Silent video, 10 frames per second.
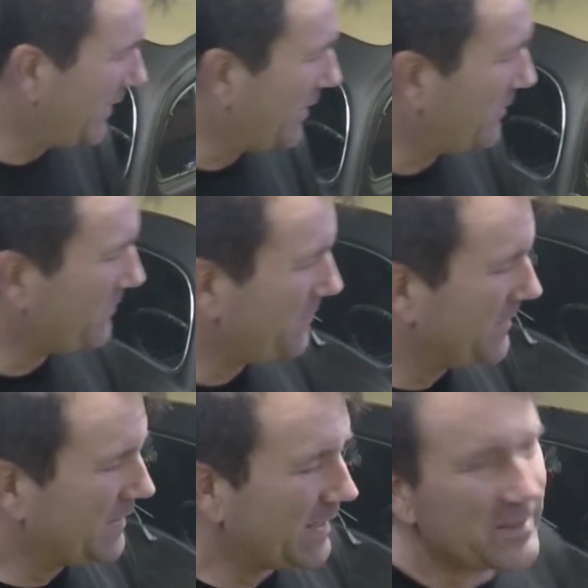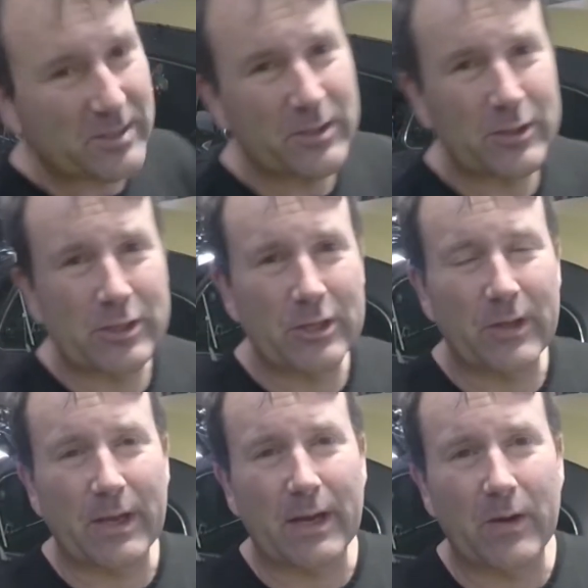Yeah, it's a little
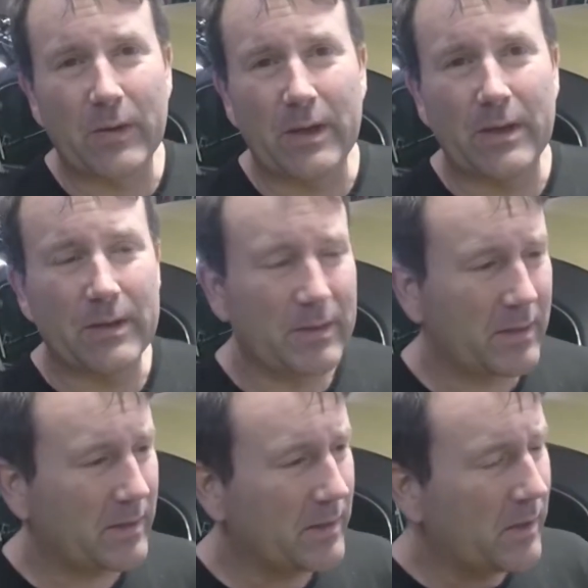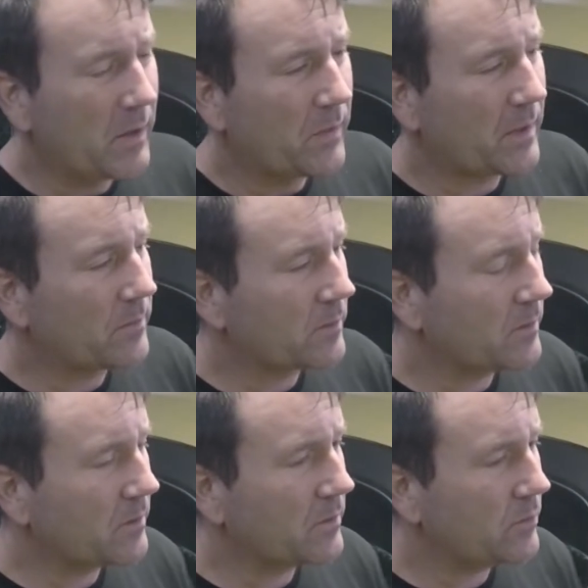chilly out, and what
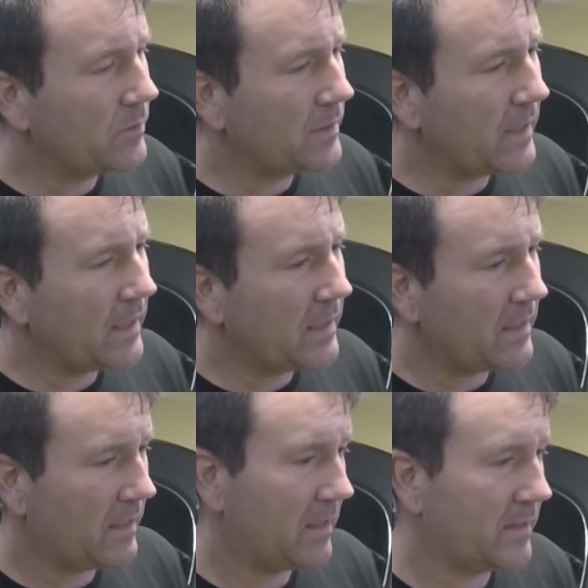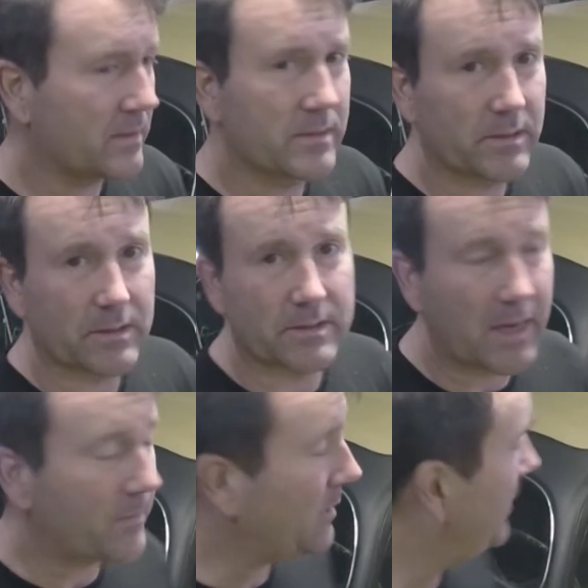I'm going to do today is
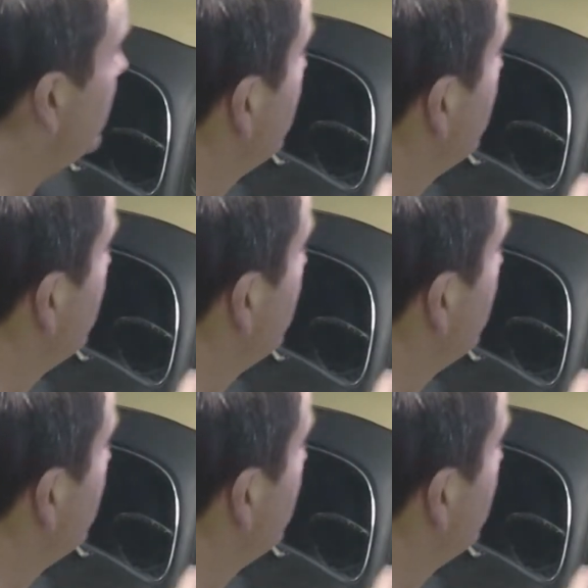Simon